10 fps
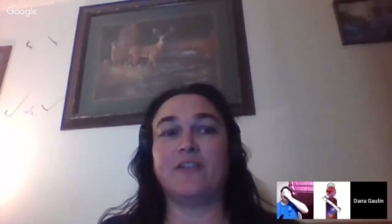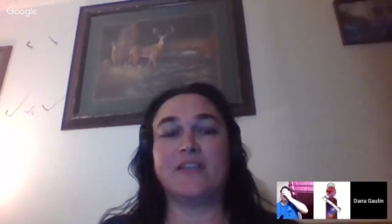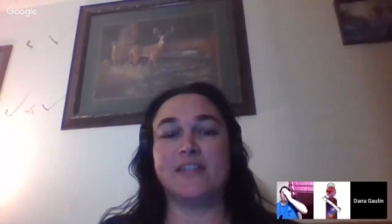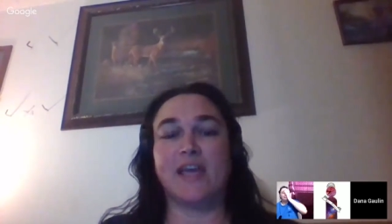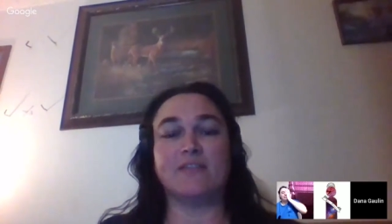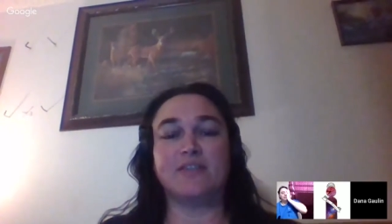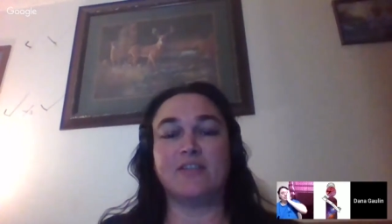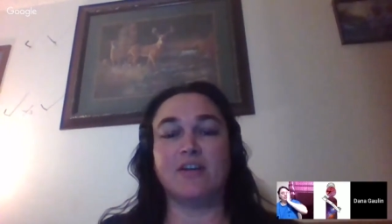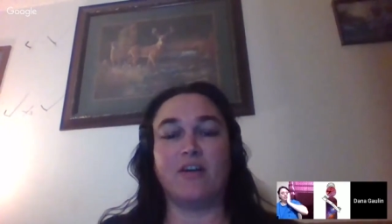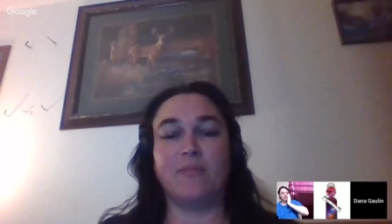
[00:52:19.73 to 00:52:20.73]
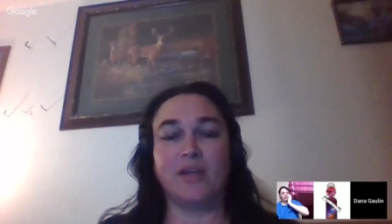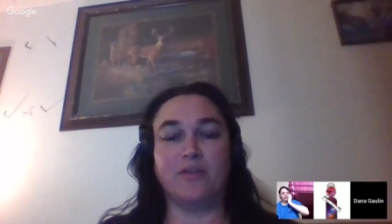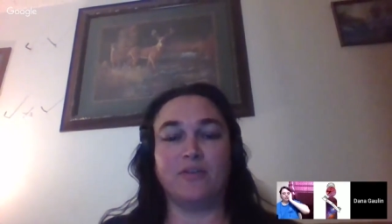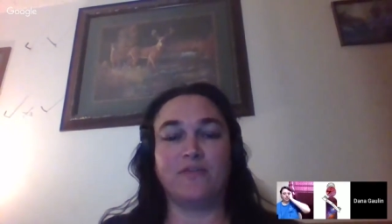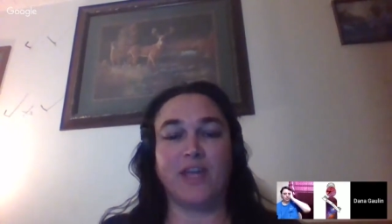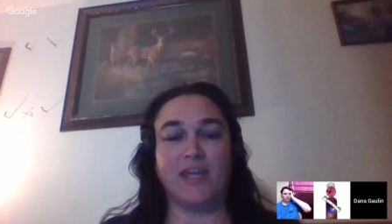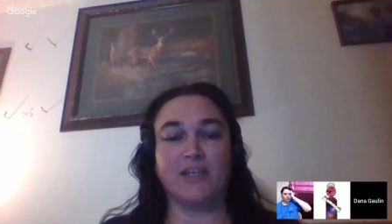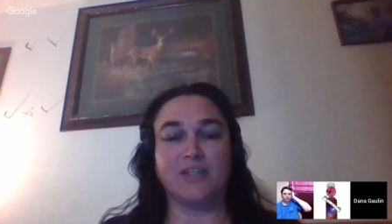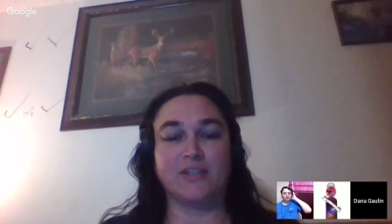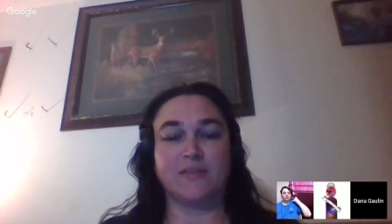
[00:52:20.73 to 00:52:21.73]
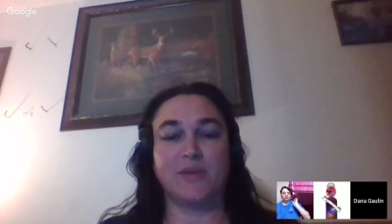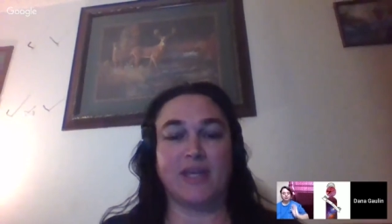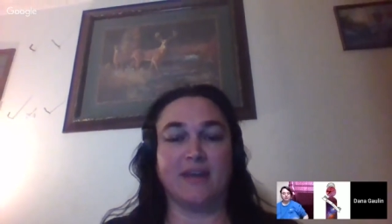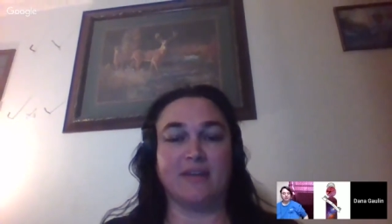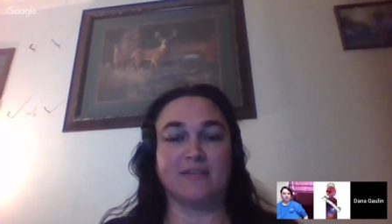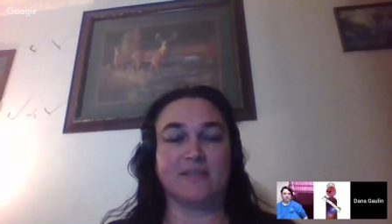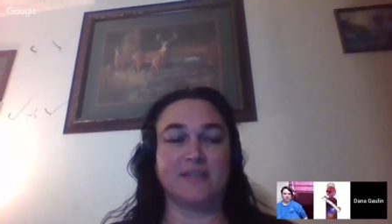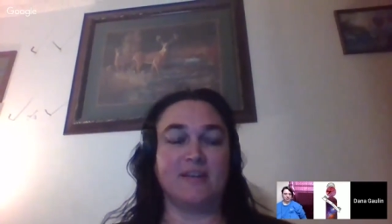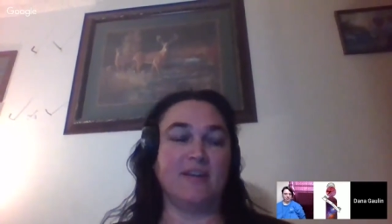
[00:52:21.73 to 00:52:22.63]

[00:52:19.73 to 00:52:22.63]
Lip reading: the sounds to all my notifications because